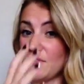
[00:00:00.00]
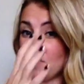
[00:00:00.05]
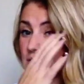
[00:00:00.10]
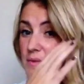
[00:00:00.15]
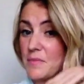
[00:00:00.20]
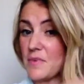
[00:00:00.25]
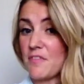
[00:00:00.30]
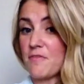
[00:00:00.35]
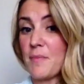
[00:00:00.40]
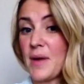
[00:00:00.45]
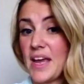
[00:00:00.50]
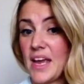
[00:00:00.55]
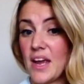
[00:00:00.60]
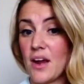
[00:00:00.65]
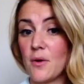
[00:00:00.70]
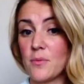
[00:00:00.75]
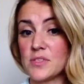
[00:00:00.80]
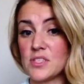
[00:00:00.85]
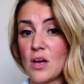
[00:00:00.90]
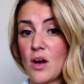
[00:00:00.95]
If my
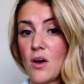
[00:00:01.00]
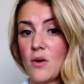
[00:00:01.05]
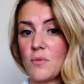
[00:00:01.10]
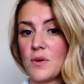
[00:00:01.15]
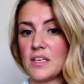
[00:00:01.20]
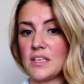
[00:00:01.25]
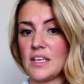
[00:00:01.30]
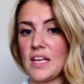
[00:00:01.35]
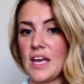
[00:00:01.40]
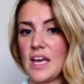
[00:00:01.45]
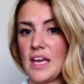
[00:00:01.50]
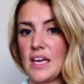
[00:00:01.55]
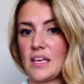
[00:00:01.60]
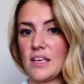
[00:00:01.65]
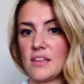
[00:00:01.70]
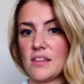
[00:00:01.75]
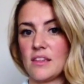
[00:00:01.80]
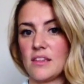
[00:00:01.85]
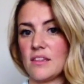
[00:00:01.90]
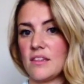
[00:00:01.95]
hair was all one
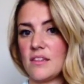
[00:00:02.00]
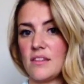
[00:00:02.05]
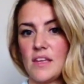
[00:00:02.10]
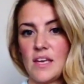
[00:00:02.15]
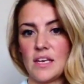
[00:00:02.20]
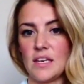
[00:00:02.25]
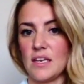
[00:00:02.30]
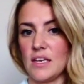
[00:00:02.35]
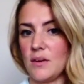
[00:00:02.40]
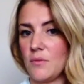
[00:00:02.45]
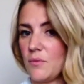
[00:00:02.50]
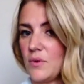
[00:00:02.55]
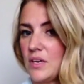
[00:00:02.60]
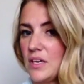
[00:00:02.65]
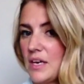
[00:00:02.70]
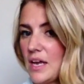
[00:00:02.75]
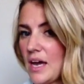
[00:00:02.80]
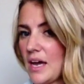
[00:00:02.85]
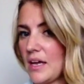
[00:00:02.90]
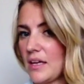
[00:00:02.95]
length, then it would
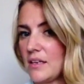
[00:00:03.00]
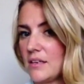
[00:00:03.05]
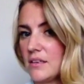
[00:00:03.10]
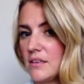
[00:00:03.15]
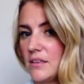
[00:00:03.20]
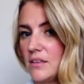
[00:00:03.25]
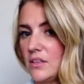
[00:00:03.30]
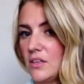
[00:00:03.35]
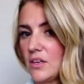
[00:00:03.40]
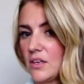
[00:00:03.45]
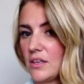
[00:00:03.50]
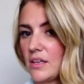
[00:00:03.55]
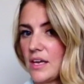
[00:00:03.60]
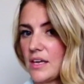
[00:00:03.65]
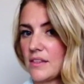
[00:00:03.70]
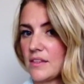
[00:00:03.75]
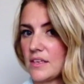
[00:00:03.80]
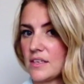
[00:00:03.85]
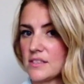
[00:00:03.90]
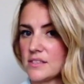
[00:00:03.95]
not look
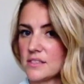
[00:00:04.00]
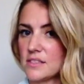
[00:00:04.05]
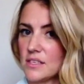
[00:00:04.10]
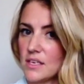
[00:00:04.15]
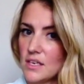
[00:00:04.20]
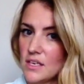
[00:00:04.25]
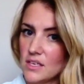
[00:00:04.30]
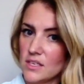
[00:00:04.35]
like this.